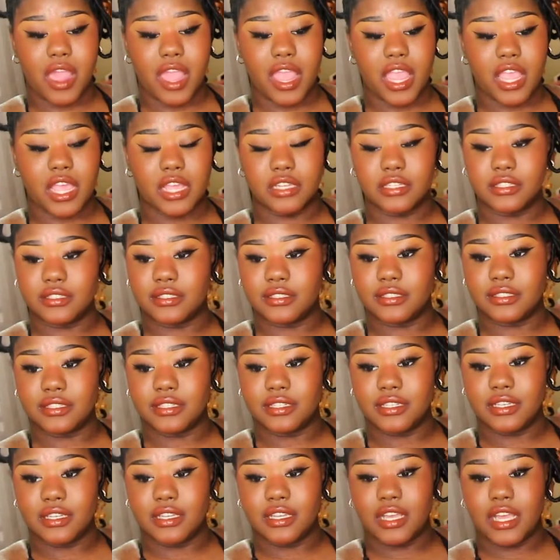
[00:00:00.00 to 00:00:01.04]
And
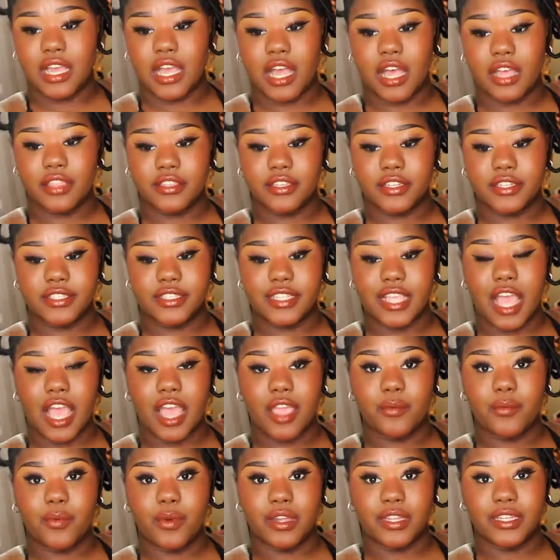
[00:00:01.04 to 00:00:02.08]
others
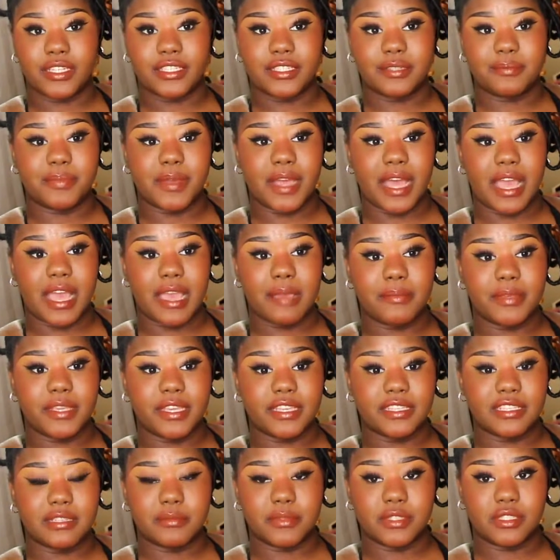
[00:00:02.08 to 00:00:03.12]
I wanted to buy
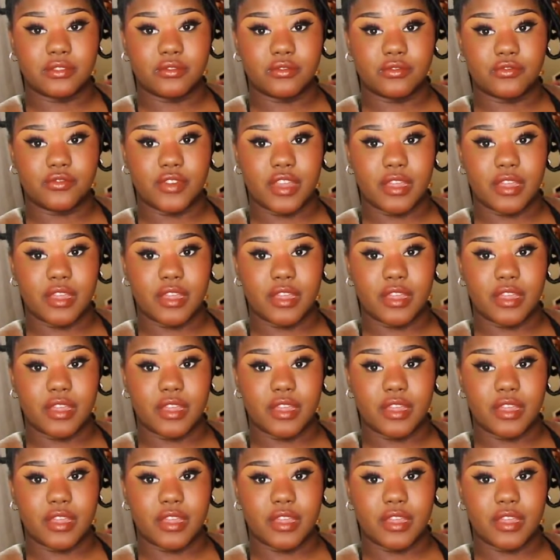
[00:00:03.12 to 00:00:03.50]
because I'm a little